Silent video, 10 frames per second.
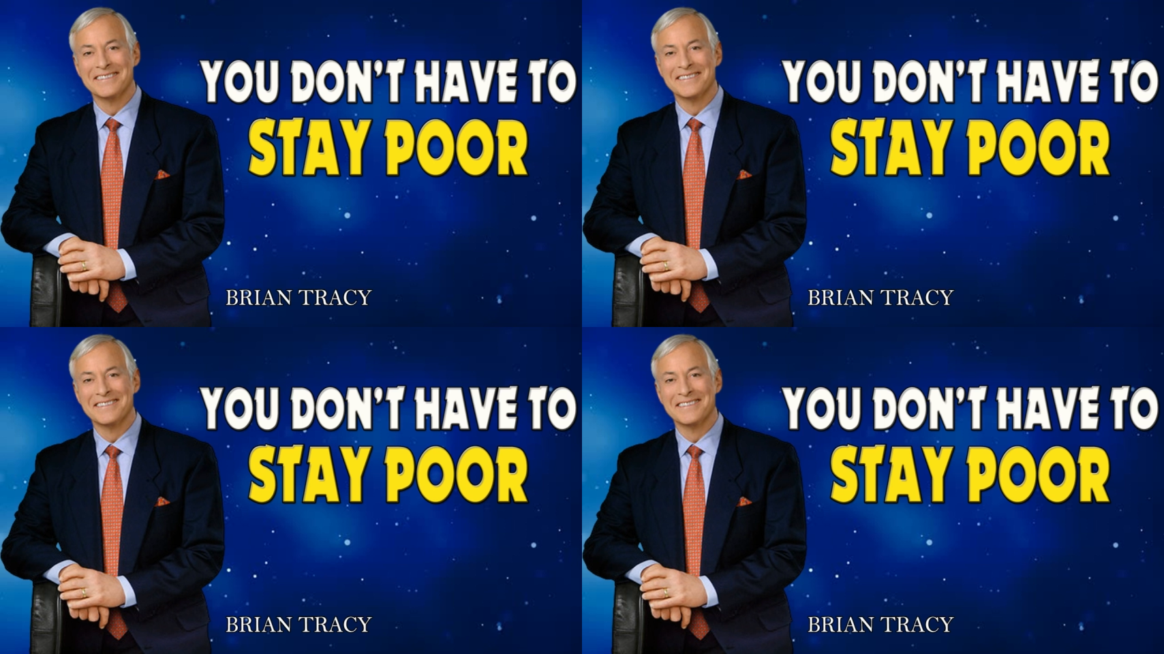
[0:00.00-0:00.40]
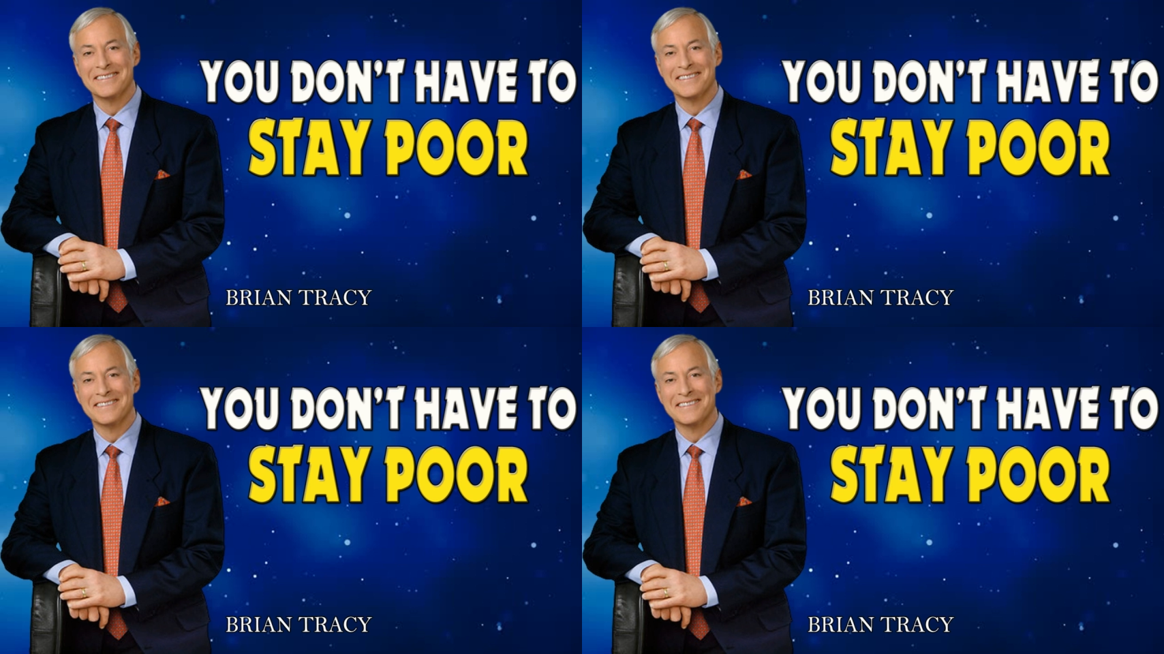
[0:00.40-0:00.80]

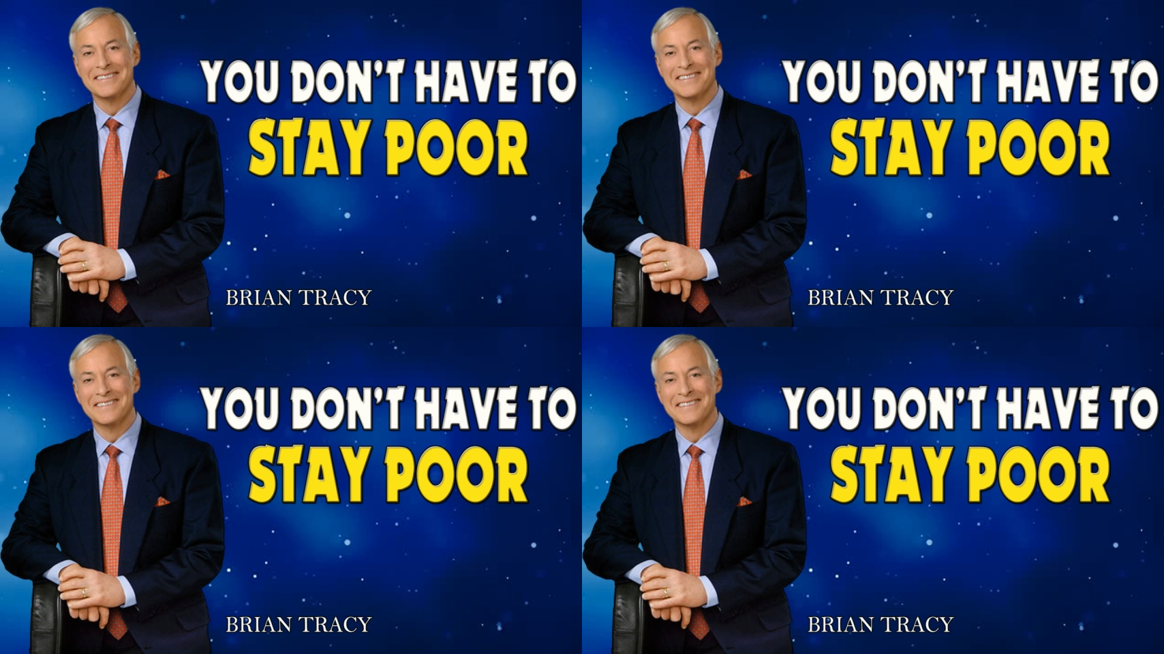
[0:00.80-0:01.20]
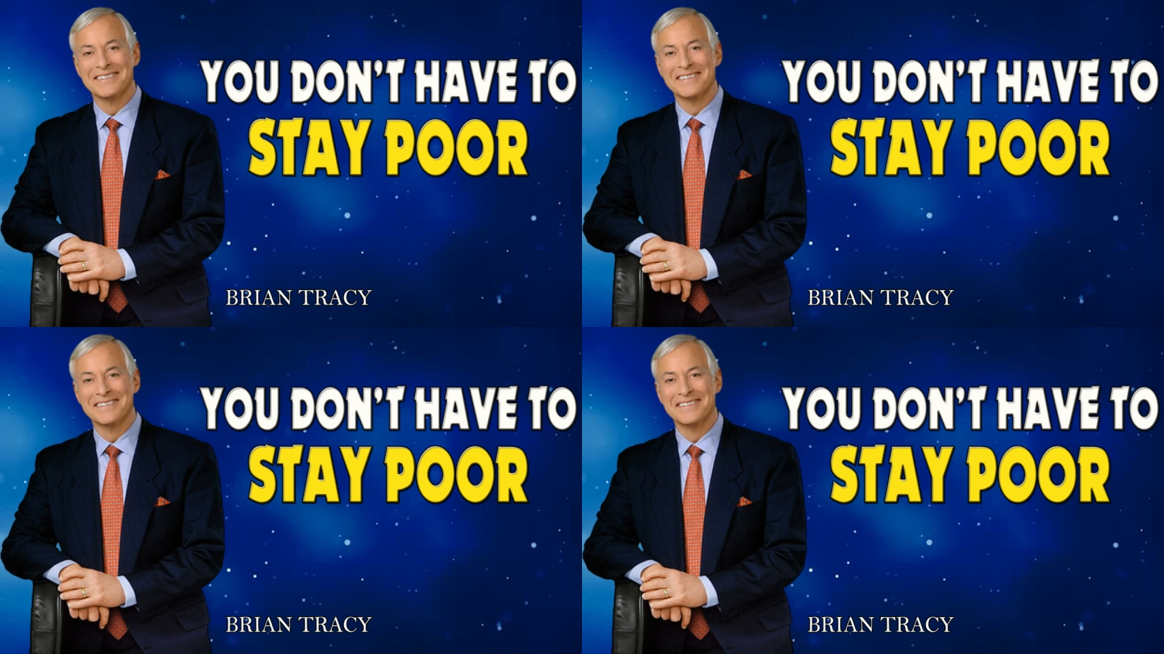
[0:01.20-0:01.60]

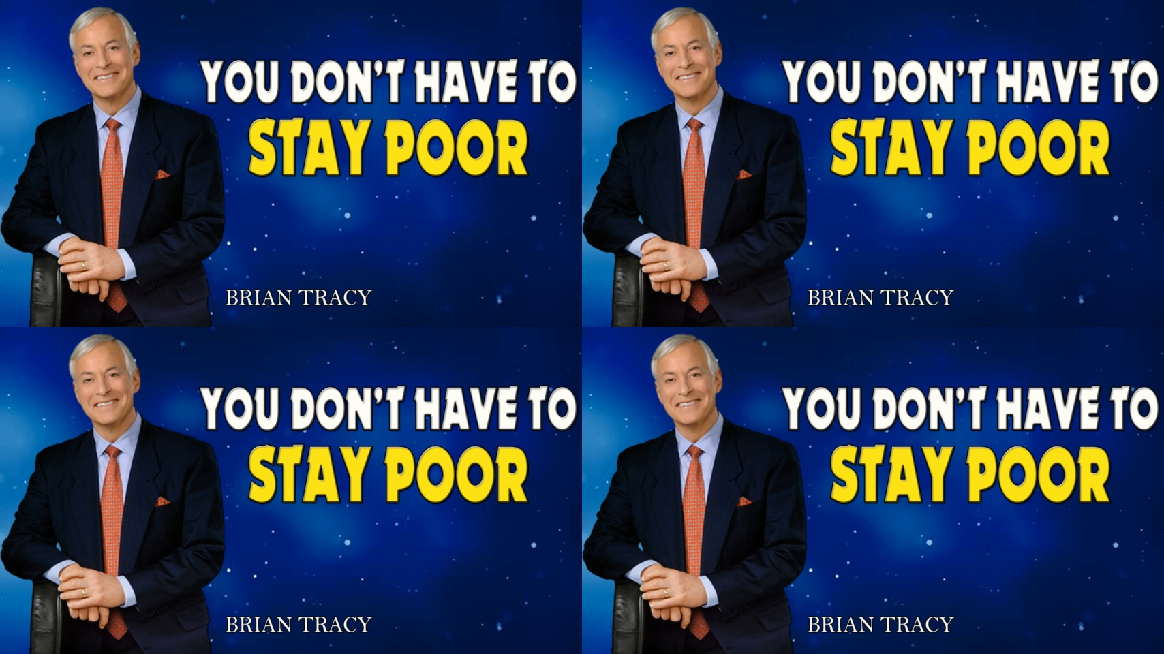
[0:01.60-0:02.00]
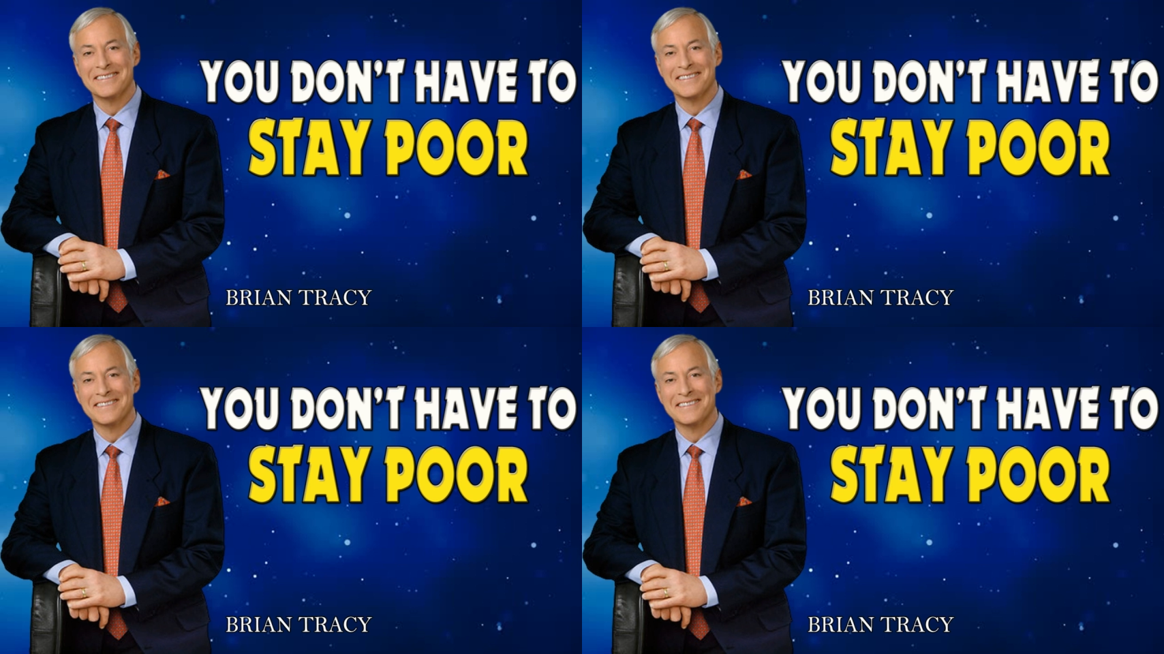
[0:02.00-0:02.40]

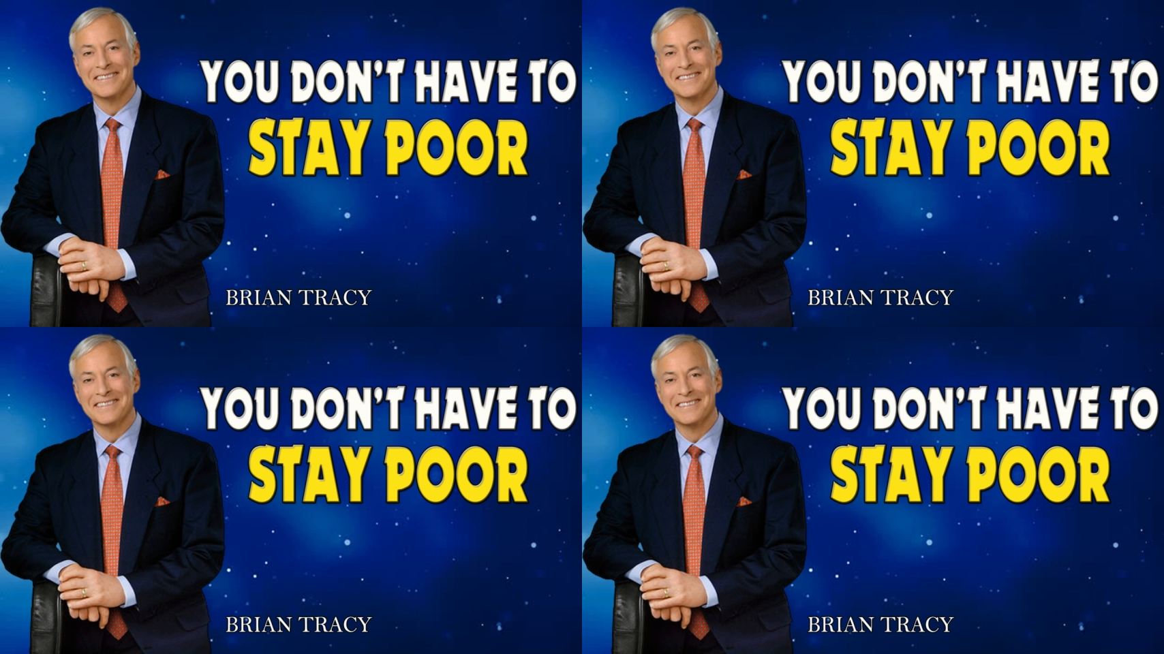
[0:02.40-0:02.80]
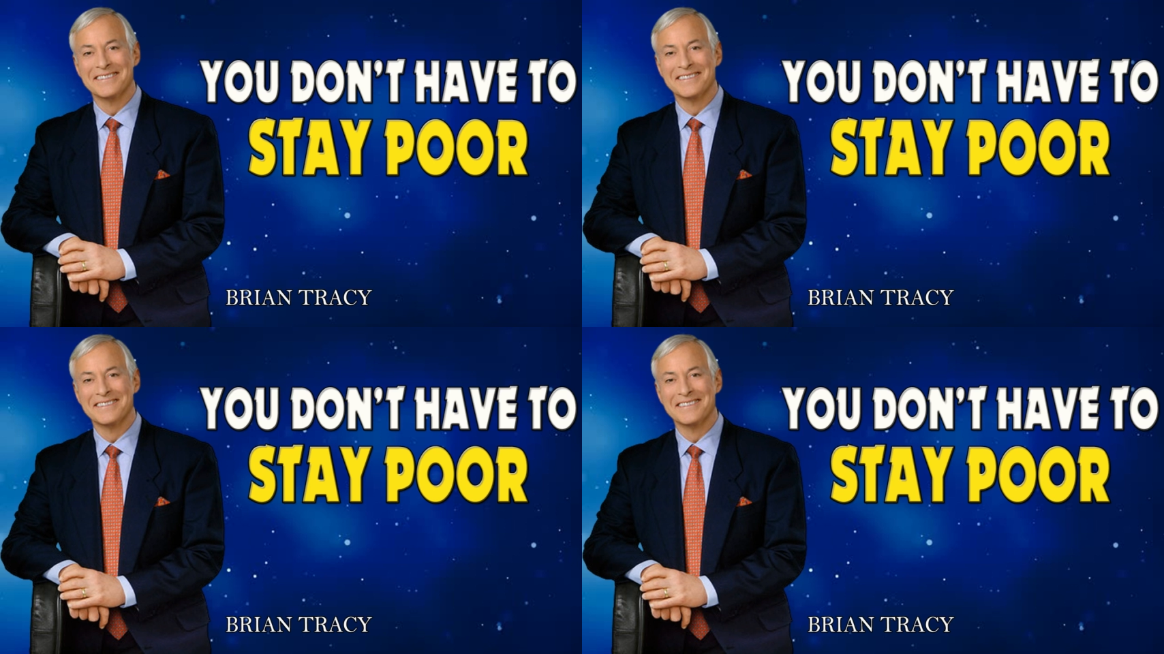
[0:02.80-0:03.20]

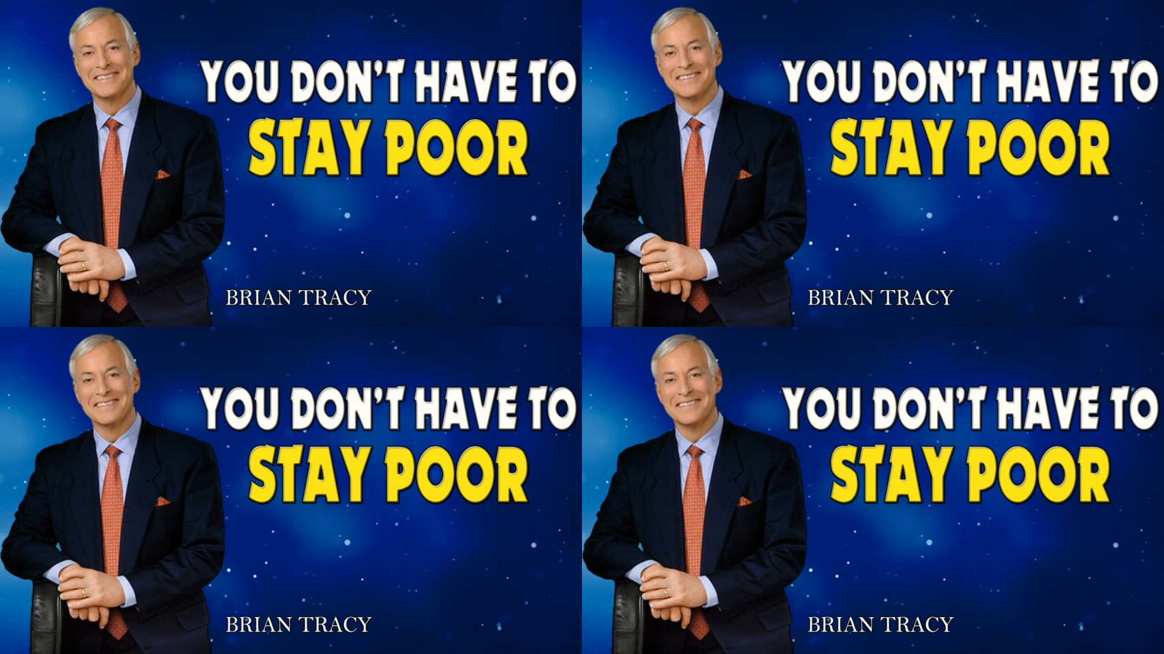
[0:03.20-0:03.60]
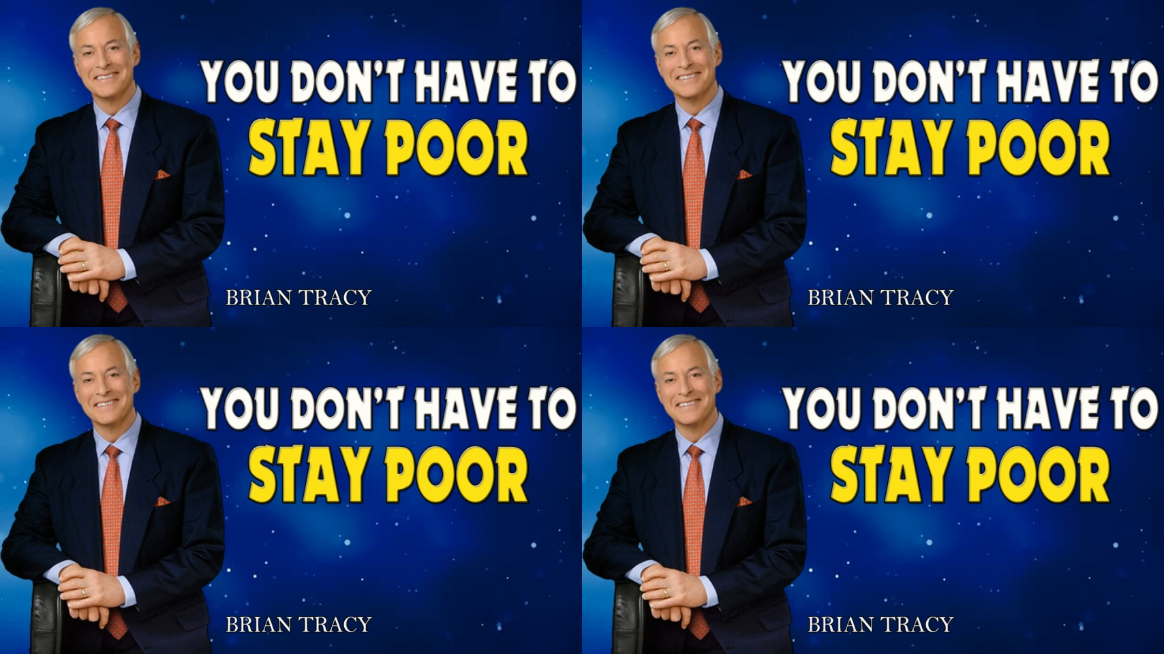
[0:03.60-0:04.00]

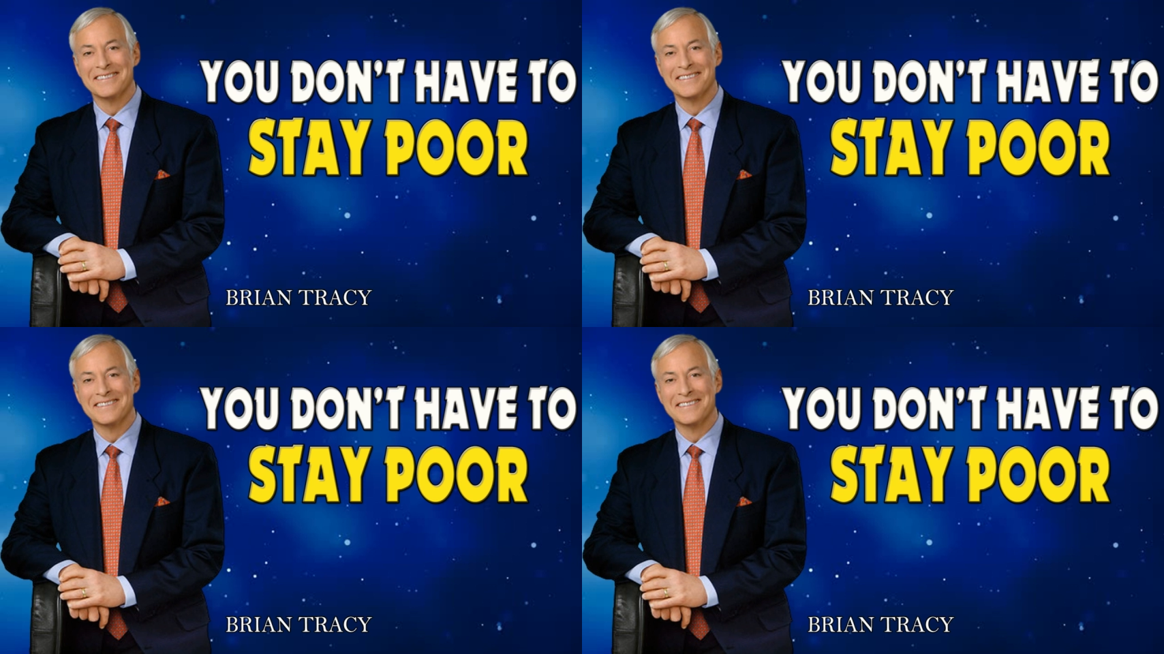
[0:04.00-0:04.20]
The face doesn't move, so there is nothing to read.